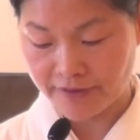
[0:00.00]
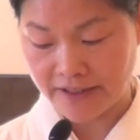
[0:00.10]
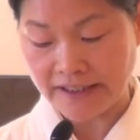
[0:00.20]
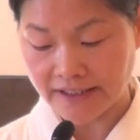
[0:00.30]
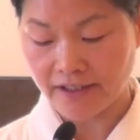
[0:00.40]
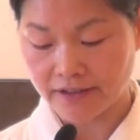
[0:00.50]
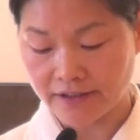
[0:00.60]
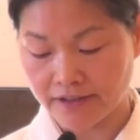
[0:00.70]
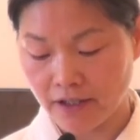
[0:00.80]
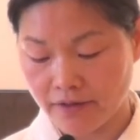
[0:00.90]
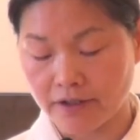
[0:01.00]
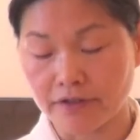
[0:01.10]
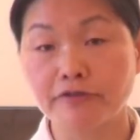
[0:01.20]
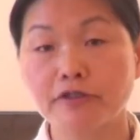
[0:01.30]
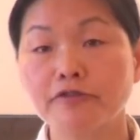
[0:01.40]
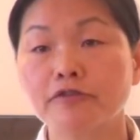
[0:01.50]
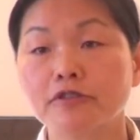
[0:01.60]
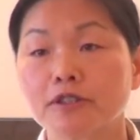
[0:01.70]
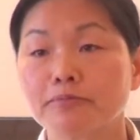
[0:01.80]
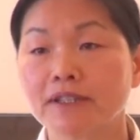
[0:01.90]
details of the
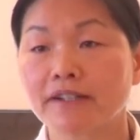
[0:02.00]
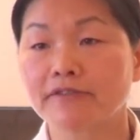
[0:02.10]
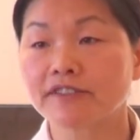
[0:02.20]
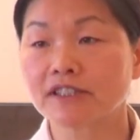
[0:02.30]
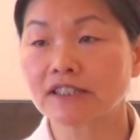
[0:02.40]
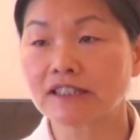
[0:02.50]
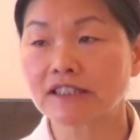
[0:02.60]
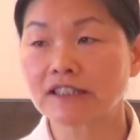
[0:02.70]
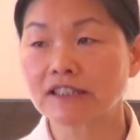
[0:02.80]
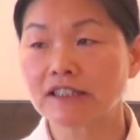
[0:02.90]
fourfold beneficence.